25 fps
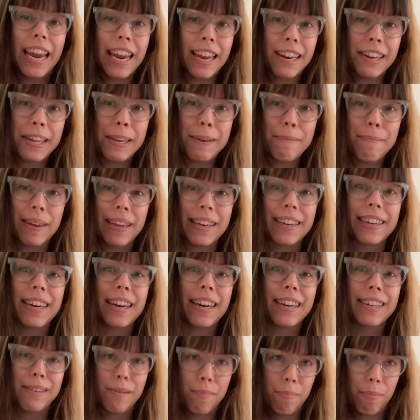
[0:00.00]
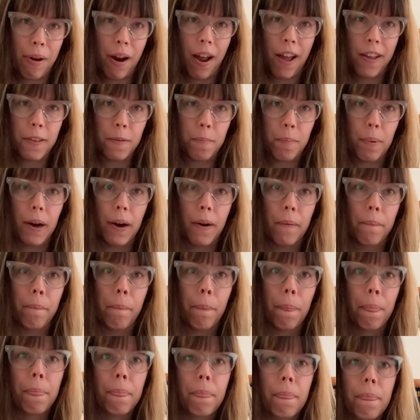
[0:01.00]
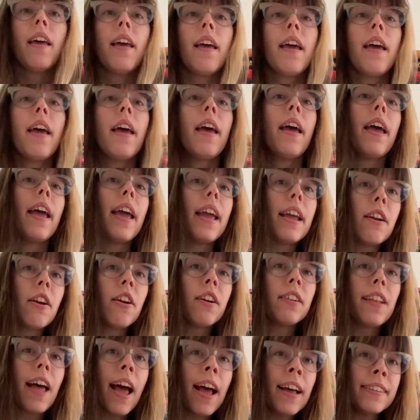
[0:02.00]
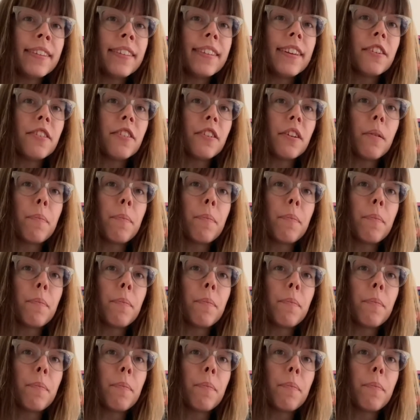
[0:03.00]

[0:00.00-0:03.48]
and humanity to prosper. In our last Digital